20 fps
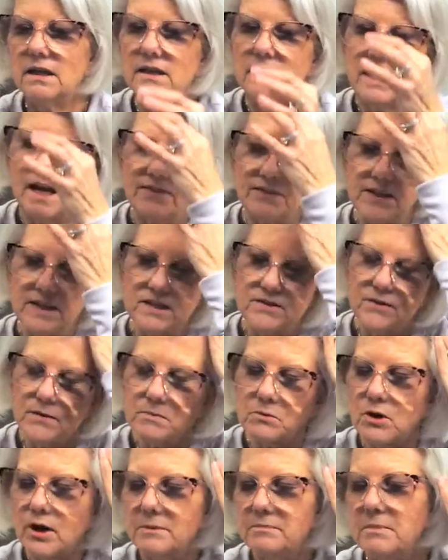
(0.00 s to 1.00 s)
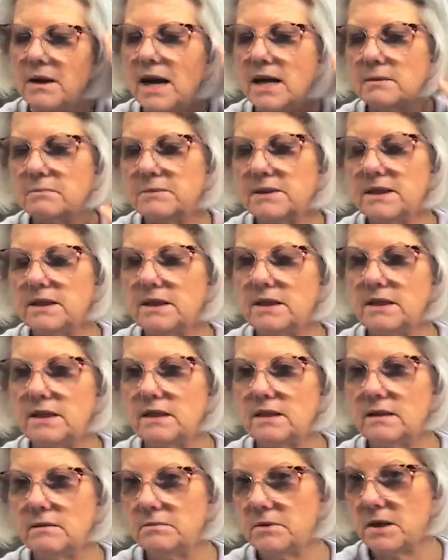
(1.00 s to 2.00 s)
Got these from Craig
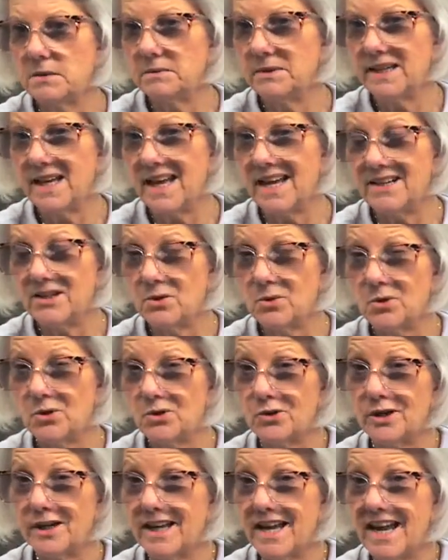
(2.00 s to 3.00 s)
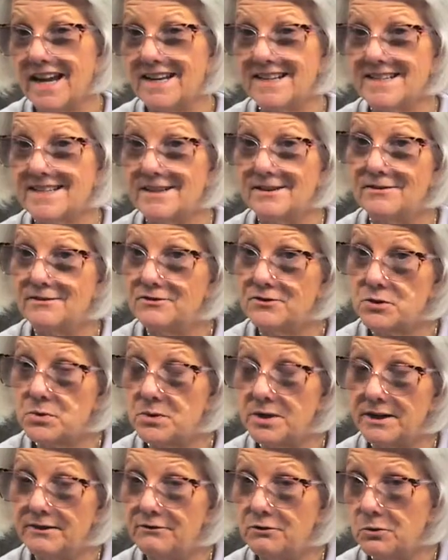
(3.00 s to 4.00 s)
Bachman. Probably had to order a case of
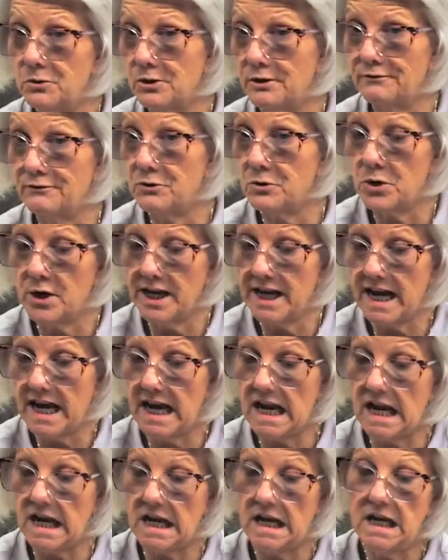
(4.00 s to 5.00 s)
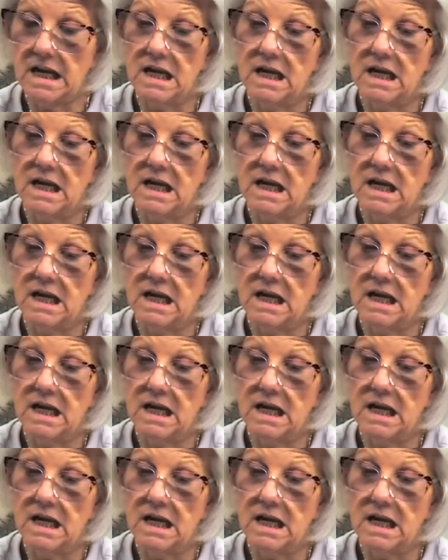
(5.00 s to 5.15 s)
24 to 48.